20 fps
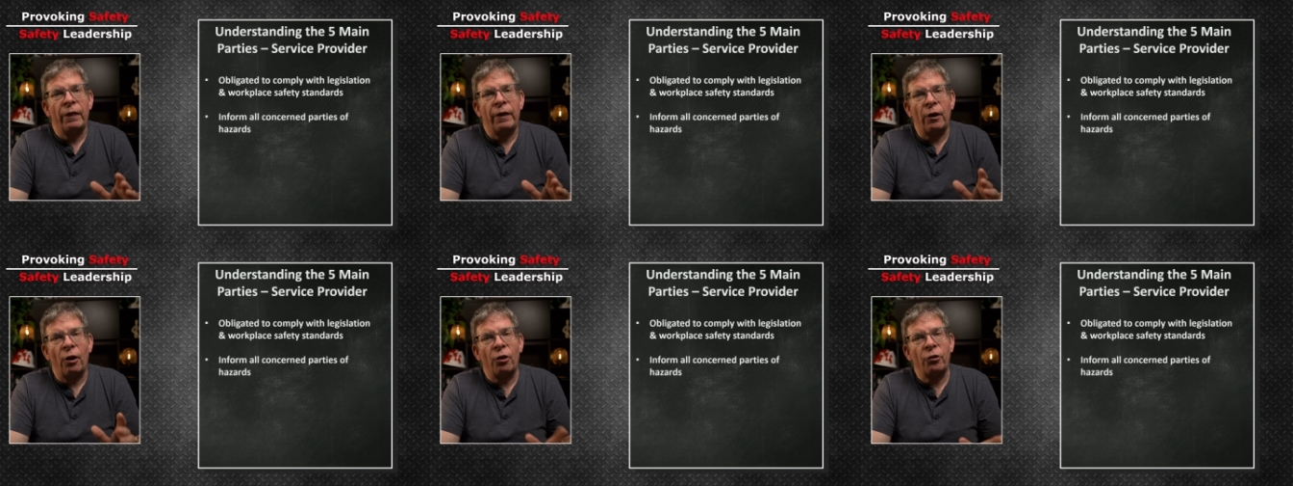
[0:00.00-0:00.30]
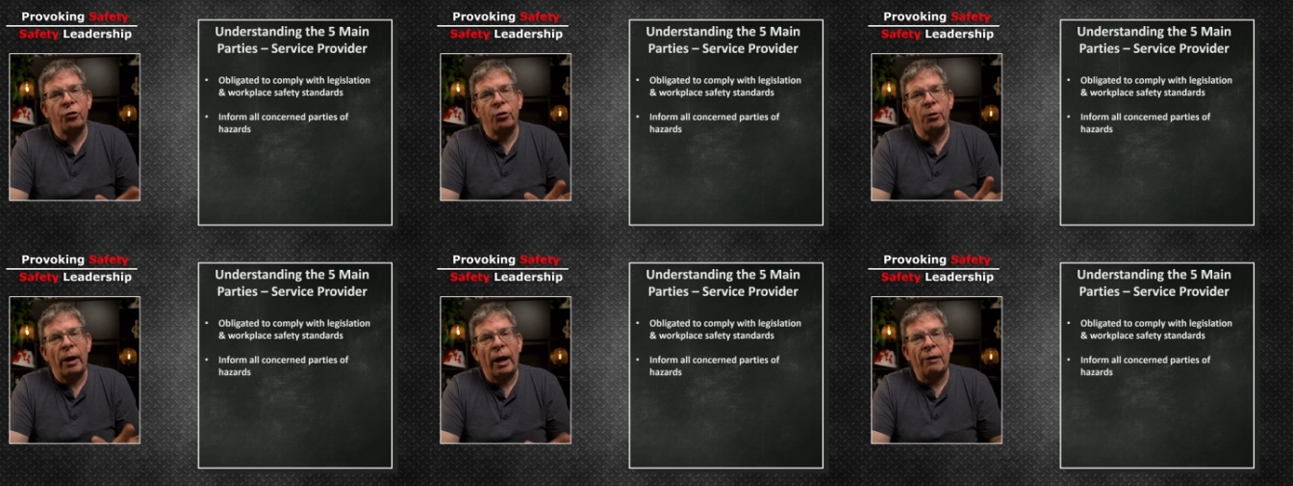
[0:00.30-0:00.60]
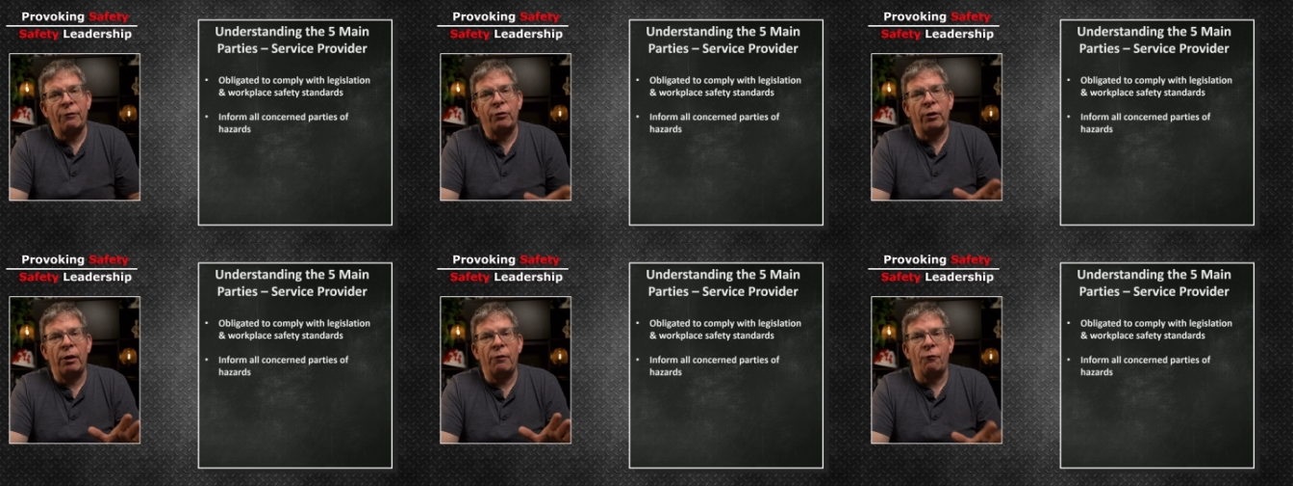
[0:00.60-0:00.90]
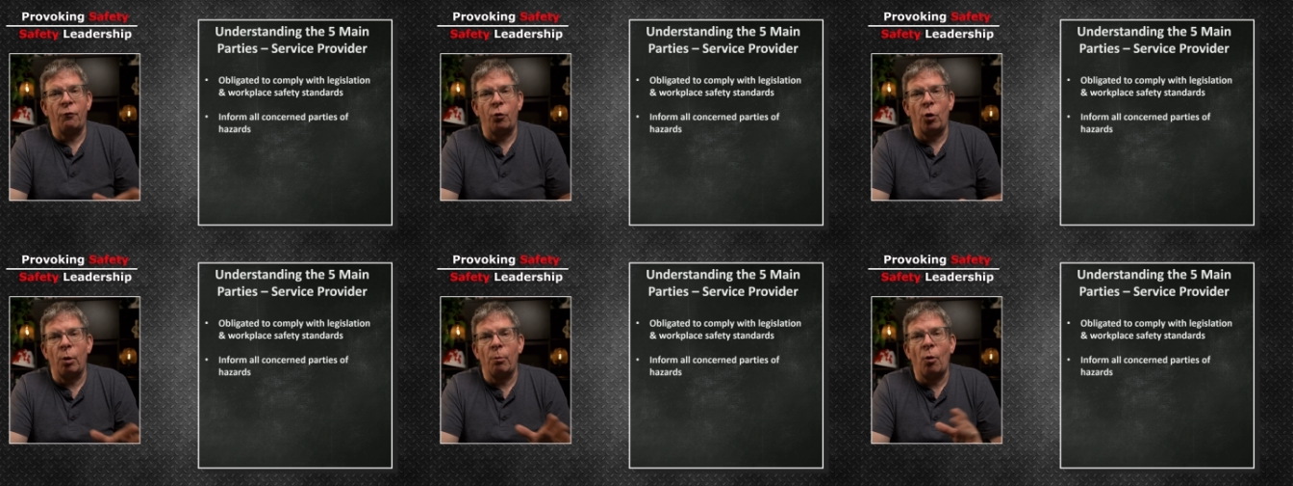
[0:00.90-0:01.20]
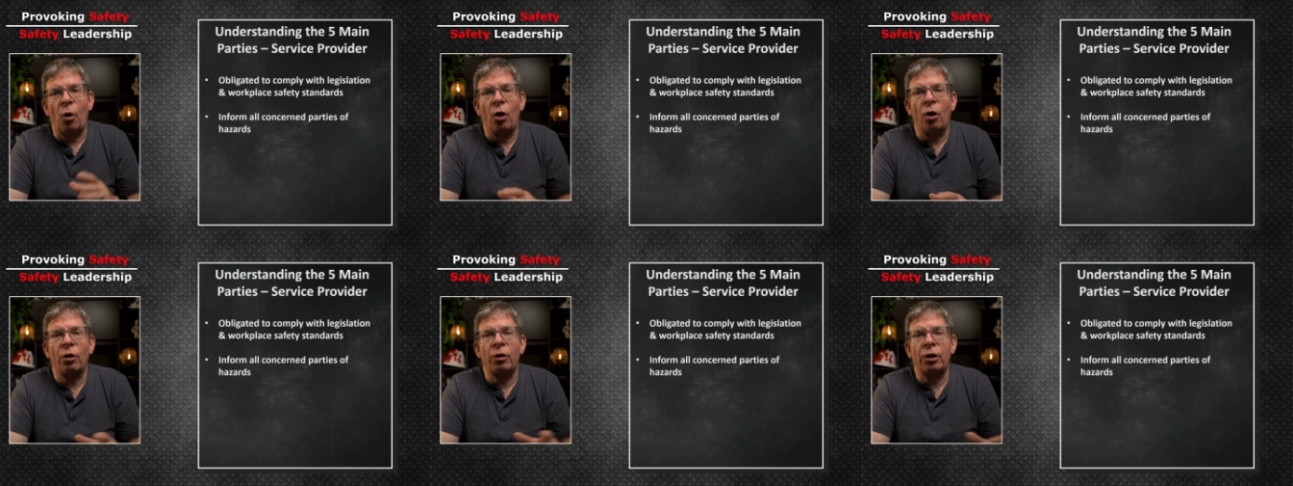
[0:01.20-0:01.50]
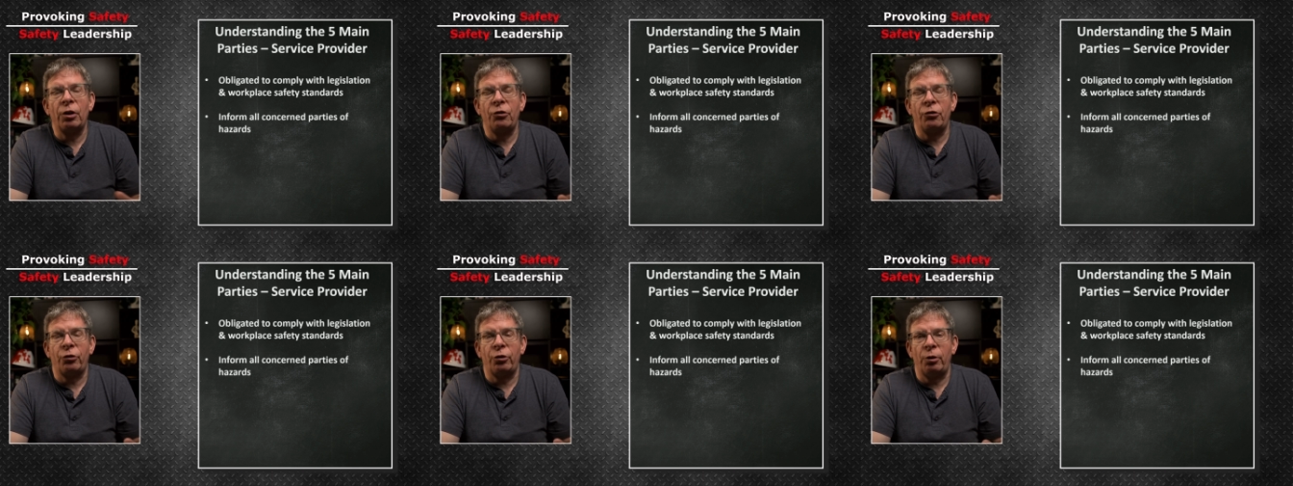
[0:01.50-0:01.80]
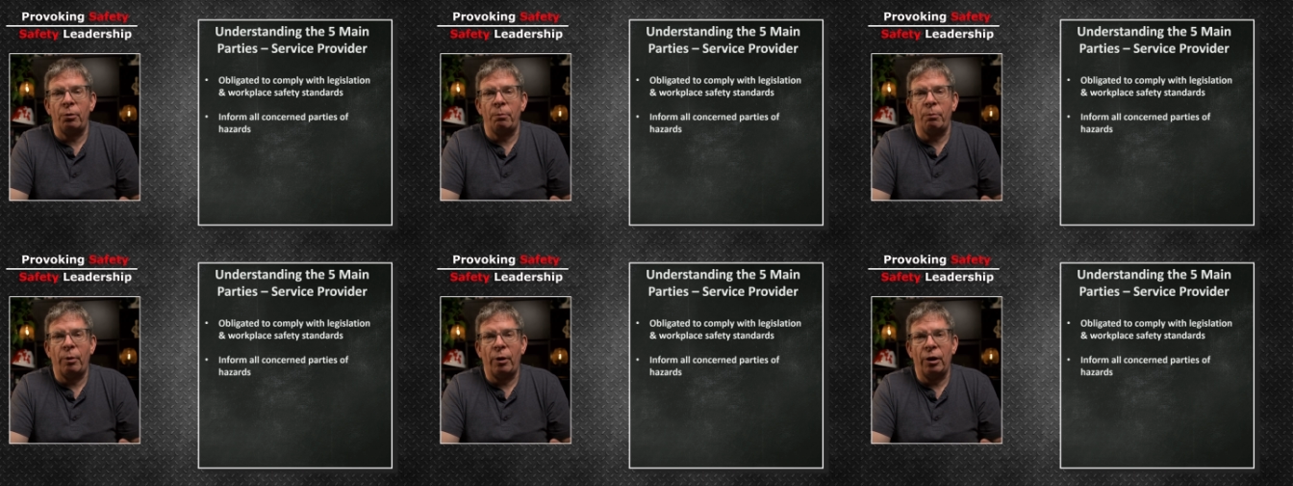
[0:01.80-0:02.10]
They also have to inform all
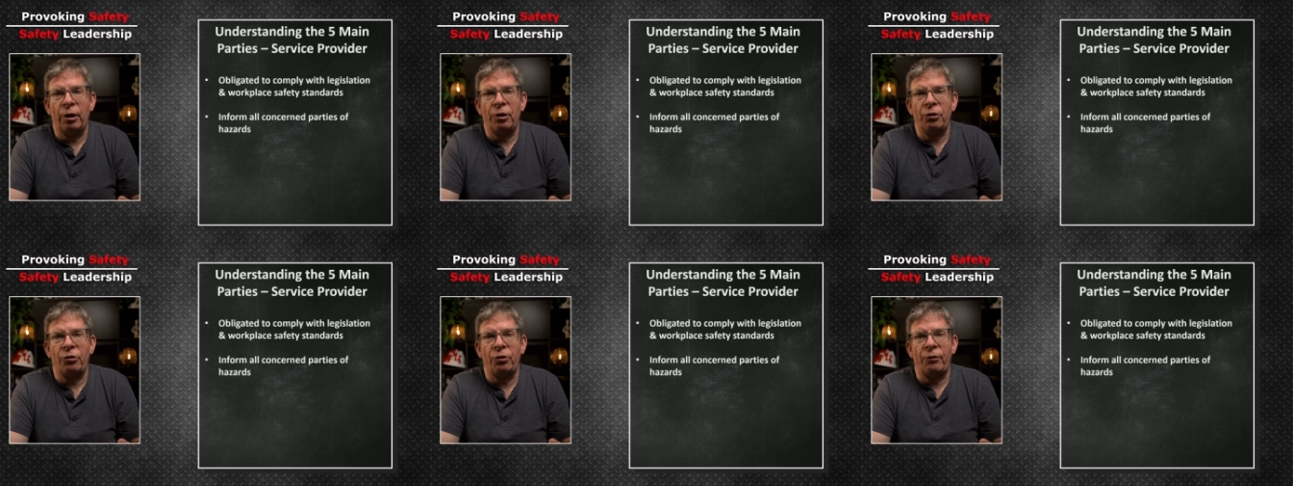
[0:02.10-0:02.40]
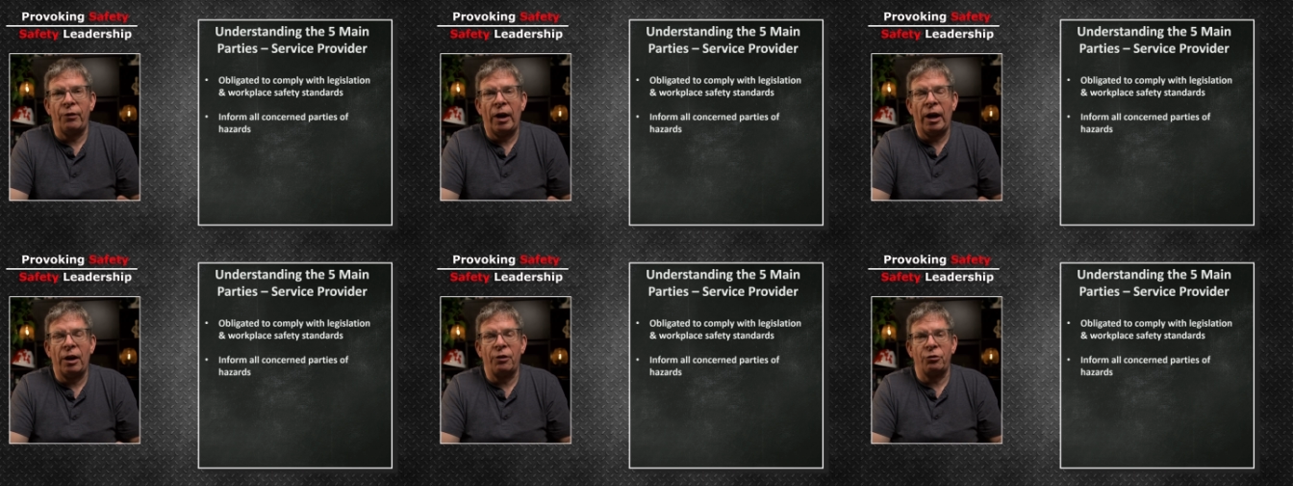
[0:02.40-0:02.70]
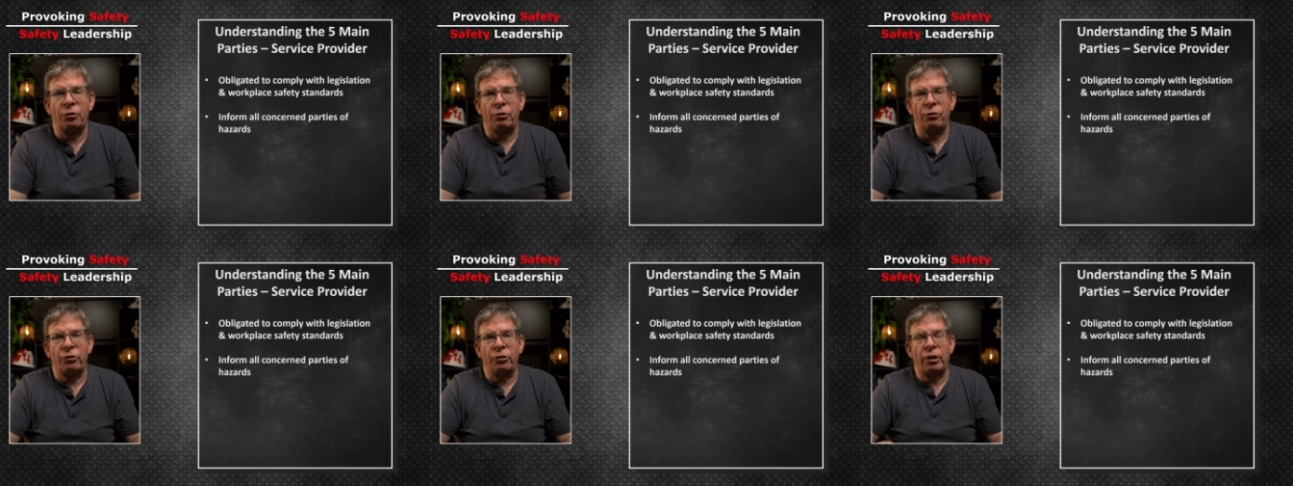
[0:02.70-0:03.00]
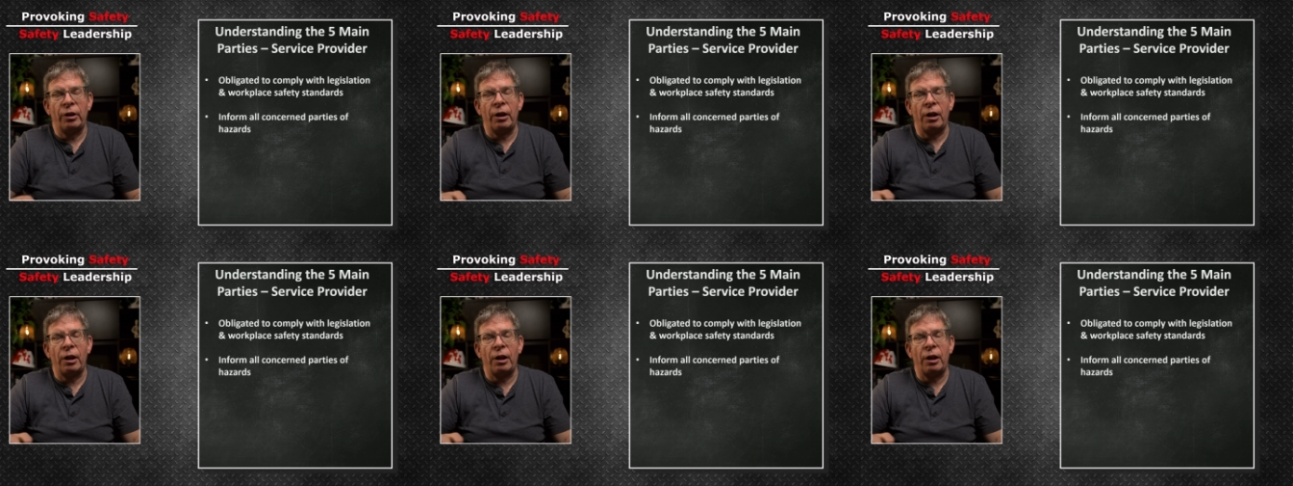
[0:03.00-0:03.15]
concerned parties of hazards.